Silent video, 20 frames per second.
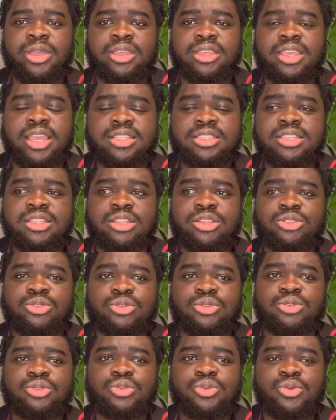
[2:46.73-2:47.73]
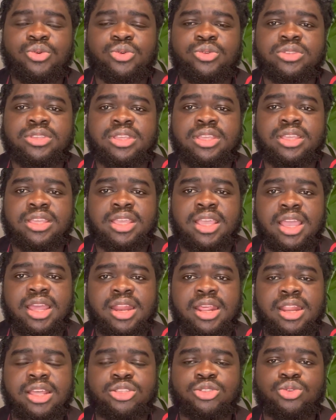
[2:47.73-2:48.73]
getting into schools in
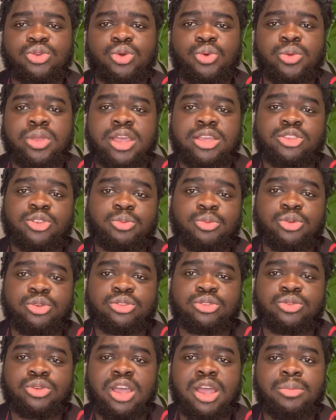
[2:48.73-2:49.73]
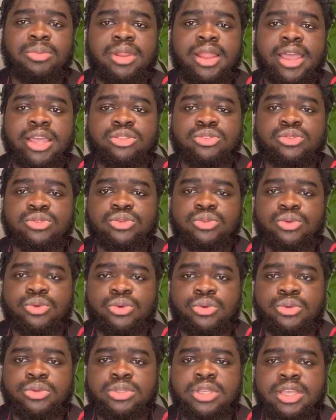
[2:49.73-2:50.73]
Canada. So we are supposed to apply to
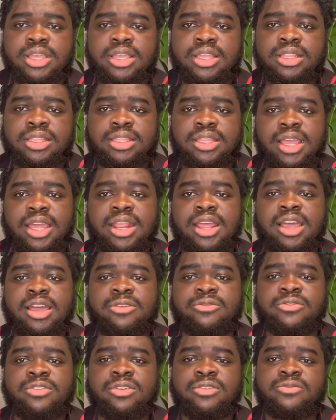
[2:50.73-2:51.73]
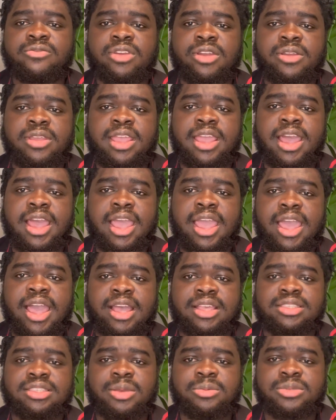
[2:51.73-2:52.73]
schools that have very high
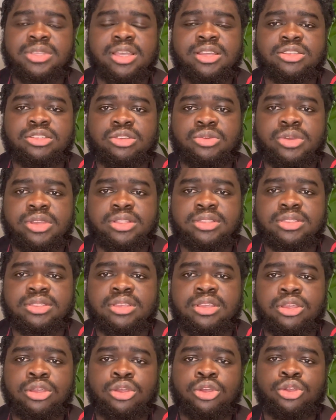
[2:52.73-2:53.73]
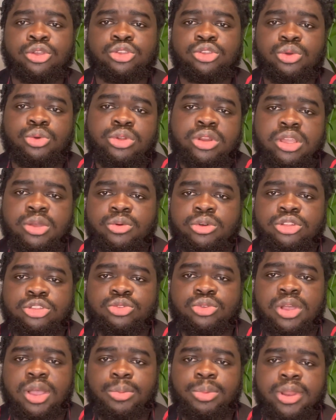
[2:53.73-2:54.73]
acceptance rates. You wouldn't want
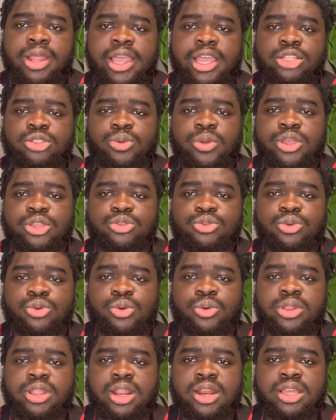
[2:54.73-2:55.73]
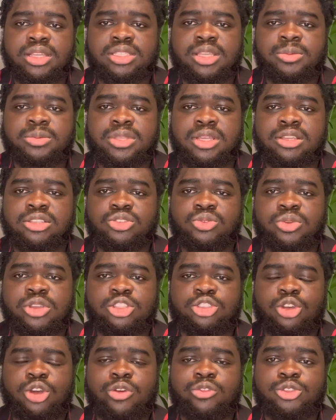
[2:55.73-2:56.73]
to apply to a school with an acceptance
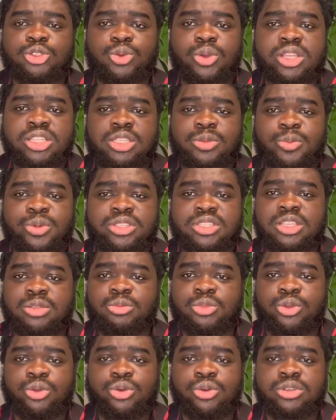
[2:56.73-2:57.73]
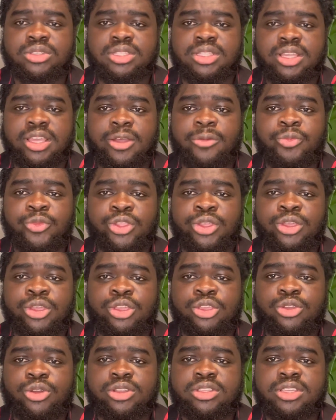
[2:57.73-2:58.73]
rate of 20% because there
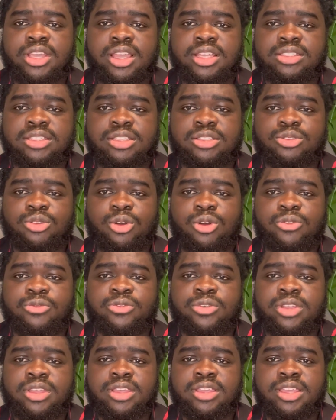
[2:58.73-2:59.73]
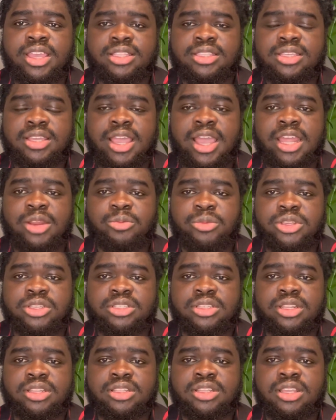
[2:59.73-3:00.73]
your chances of getting
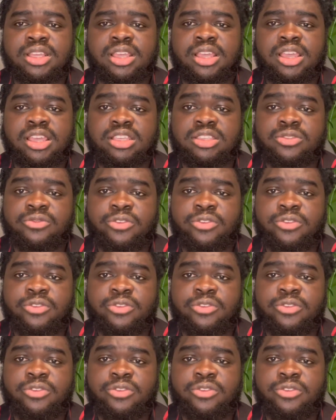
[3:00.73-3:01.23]
admission is